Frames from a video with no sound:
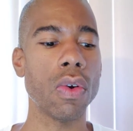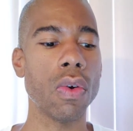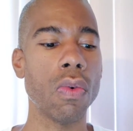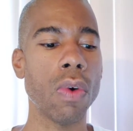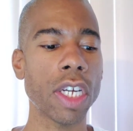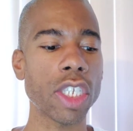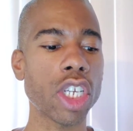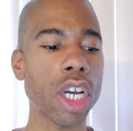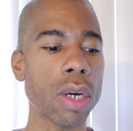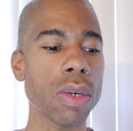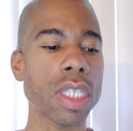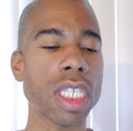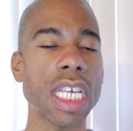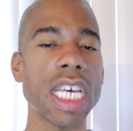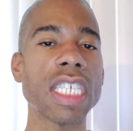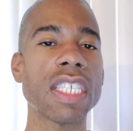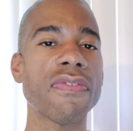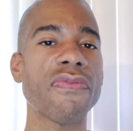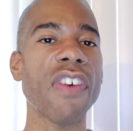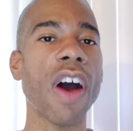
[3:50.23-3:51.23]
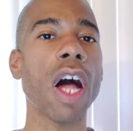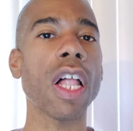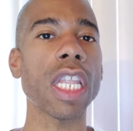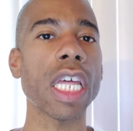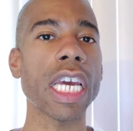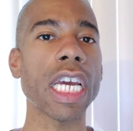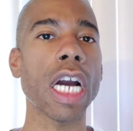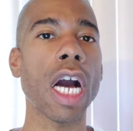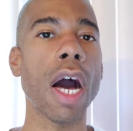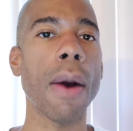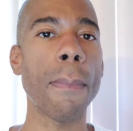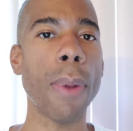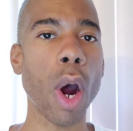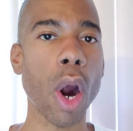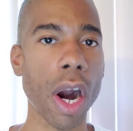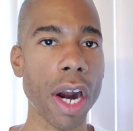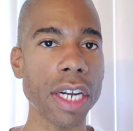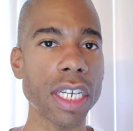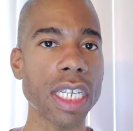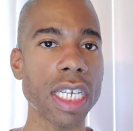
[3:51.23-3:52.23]
Russia hoax is falling
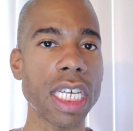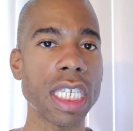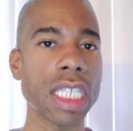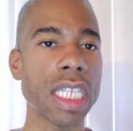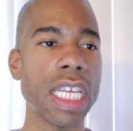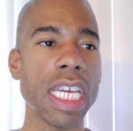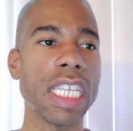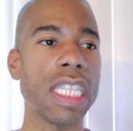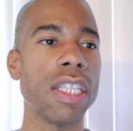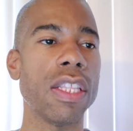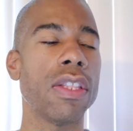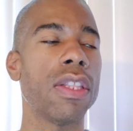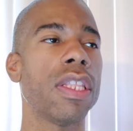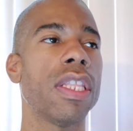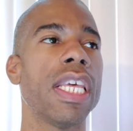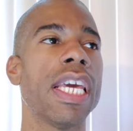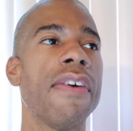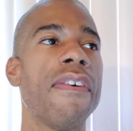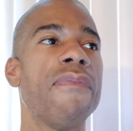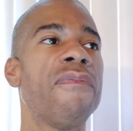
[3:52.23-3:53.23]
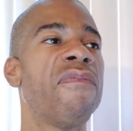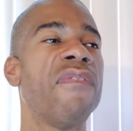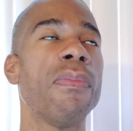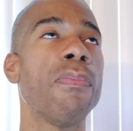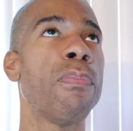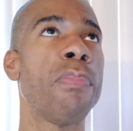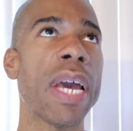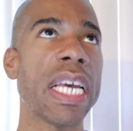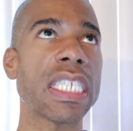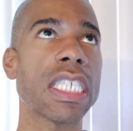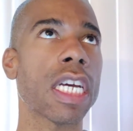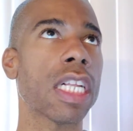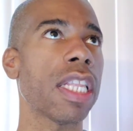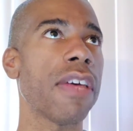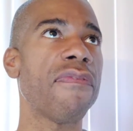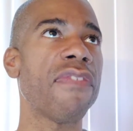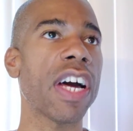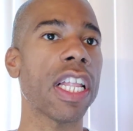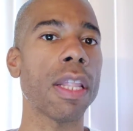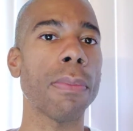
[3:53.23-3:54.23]
apart. It
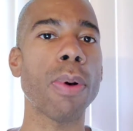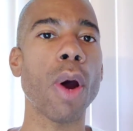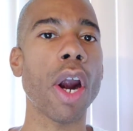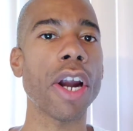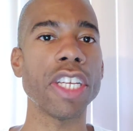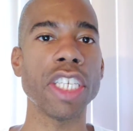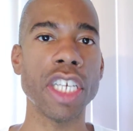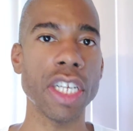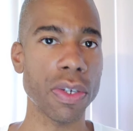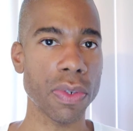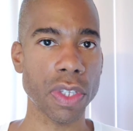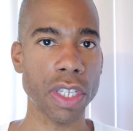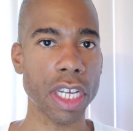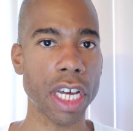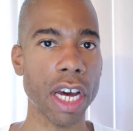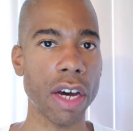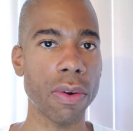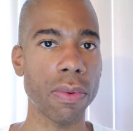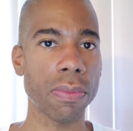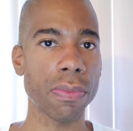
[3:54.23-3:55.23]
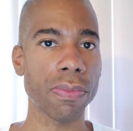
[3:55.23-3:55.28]
basically fell apart years ago.